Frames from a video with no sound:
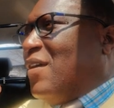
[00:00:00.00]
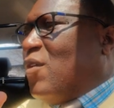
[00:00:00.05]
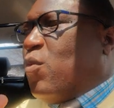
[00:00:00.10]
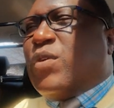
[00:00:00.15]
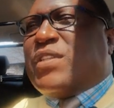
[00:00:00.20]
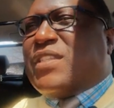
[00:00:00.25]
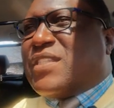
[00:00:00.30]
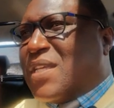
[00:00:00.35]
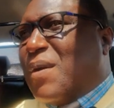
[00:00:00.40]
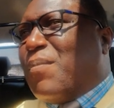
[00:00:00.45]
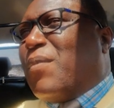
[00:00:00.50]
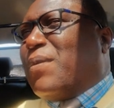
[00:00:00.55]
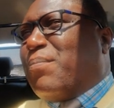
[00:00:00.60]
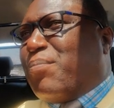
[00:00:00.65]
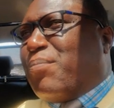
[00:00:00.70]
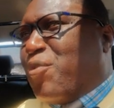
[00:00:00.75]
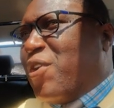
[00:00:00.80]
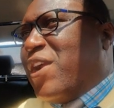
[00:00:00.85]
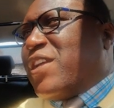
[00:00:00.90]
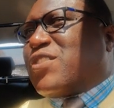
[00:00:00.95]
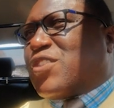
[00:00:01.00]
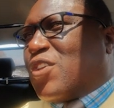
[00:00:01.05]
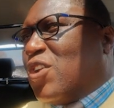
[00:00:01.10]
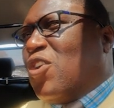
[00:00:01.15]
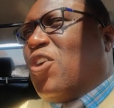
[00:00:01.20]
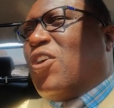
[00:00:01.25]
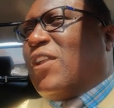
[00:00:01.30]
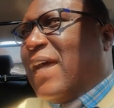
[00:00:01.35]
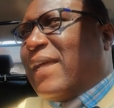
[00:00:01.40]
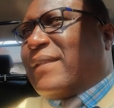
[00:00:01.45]
When someone breaks the
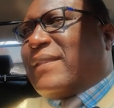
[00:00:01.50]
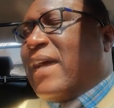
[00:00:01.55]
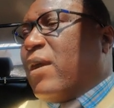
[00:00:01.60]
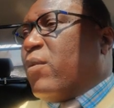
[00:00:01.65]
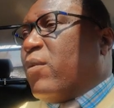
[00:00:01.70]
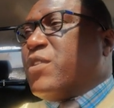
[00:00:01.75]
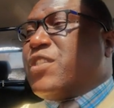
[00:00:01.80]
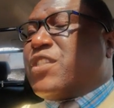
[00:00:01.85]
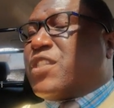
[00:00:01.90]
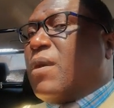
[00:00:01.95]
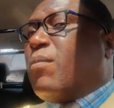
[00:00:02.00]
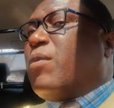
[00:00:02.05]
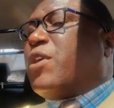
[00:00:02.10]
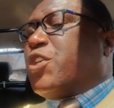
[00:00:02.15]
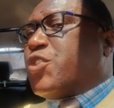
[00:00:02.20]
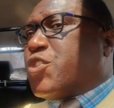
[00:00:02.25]
law like that, when someone